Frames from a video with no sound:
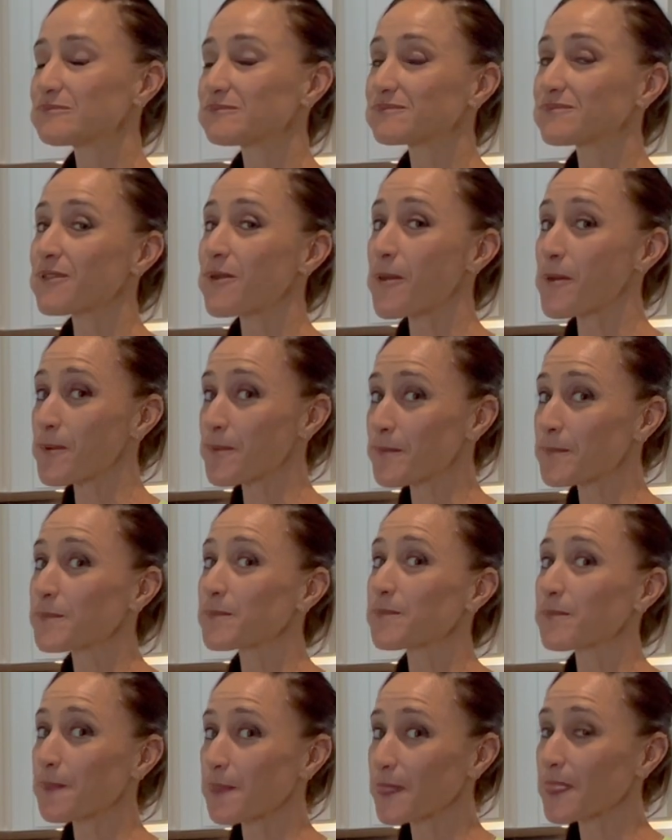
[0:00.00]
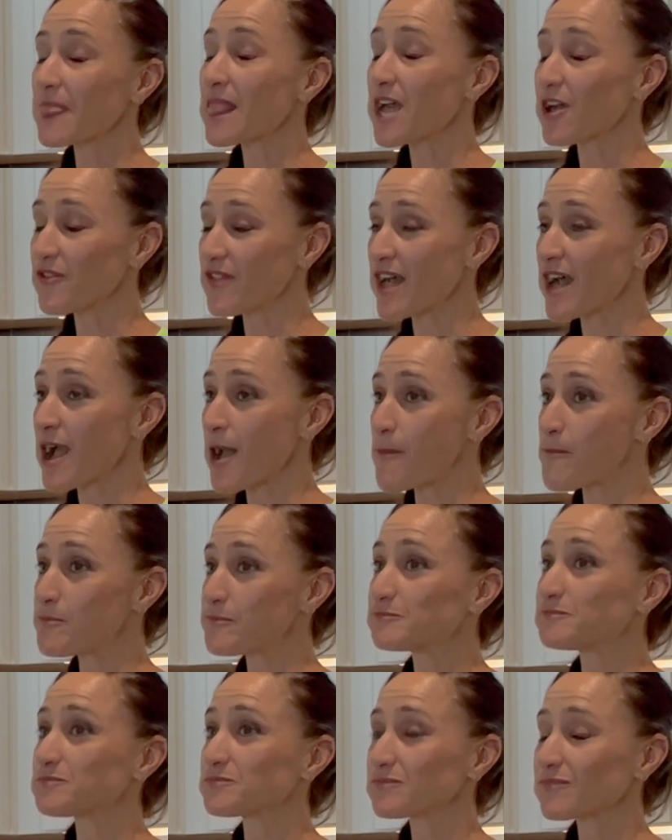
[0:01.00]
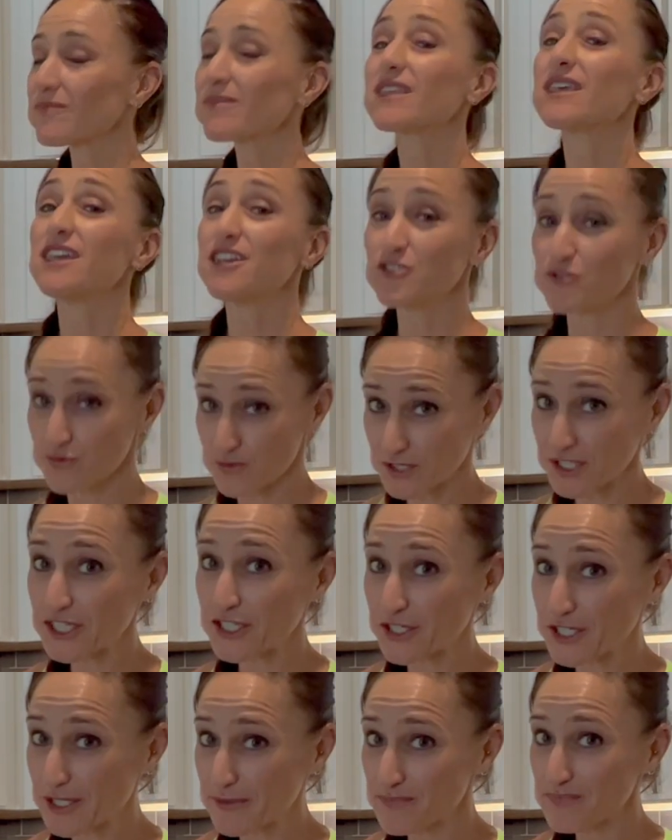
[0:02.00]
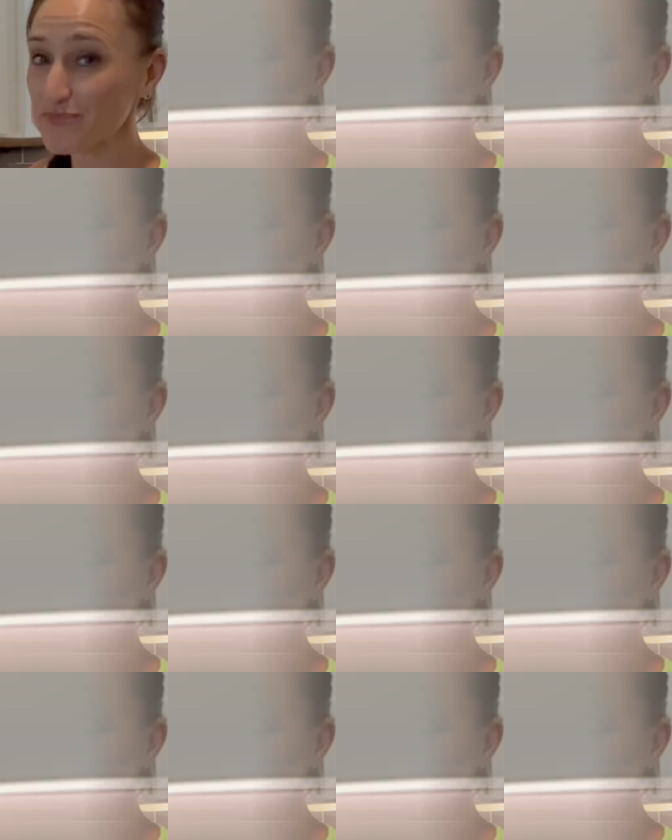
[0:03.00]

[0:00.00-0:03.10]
Oh, now that is really good.